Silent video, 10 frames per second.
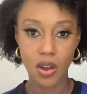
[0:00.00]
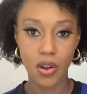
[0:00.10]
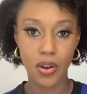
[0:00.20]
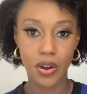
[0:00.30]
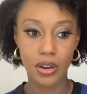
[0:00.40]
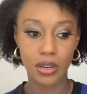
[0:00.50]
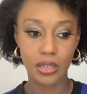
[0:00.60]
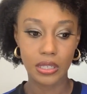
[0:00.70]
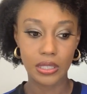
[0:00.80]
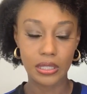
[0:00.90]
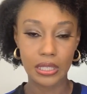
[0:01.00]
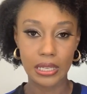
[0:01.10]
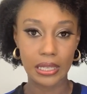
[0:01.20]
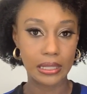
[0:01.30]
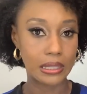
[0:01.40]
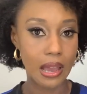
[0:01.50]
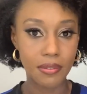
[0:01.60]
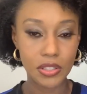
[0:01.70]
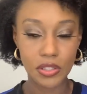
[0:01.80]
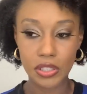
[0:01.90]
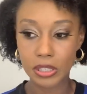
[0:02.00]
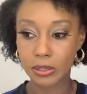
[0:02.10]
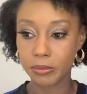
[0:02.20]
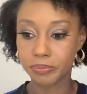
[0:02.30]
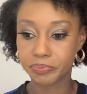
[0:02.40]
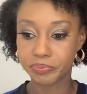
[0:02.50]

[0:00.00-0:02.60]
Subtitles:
are, I like lavender.